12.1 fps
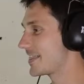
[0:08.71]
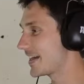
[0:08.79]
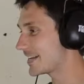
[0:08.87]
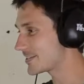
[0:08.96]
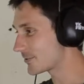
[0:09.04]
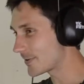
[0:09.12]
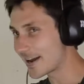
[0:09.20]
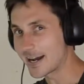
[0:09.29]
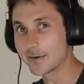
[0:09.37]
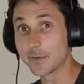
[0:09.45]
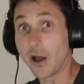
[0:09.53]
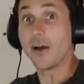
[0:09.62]
That's a
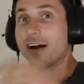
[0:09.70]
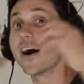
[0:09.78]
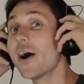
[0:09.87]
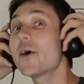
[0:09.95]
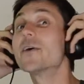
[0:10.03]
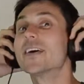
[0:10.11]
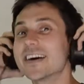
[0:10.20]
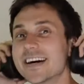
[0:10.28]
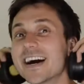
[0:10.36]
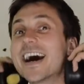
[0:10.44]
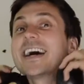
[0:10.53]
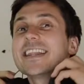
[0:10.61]
wrap. Oh,
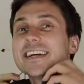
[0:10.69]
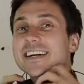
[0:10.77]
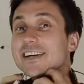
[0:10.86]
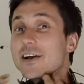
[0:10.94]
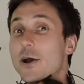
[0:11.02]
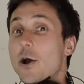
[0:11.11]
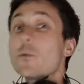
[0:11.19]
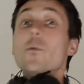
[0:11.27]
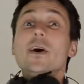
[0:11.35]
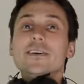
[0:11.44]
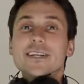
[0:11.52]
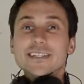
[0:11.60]
hi there.
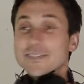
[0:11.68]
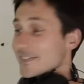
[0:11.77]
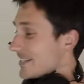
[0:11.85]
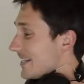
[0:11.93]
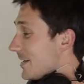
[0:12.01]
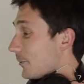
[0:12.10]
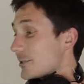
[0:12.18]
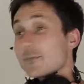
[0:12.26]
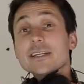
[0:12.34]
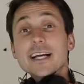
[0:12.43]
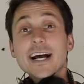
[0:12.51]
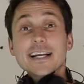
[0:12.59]
Welcome to the
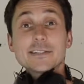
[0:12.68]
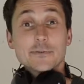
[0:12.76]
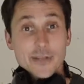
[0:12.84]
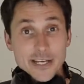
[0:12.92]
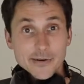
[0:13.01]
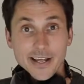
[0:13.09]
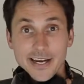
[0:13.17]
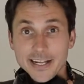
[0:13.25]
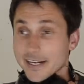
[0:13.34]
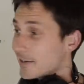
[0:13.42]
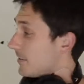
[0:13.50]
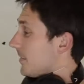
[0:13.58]
ultimate guide to video
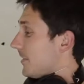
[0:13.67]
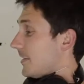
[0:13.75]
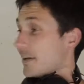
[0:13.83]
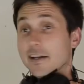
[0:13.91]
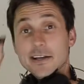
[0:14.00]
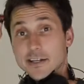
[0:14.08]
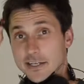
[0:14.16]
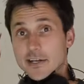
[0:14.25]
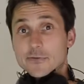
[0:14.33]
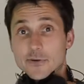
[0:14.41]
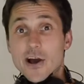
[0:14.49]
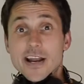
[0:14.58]
editing
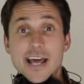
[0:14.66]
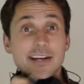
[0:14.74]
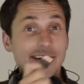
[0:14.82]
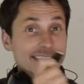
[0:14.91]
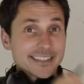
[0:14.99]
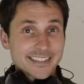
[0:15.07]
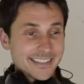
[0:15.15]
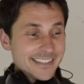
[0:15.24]
for non-editors.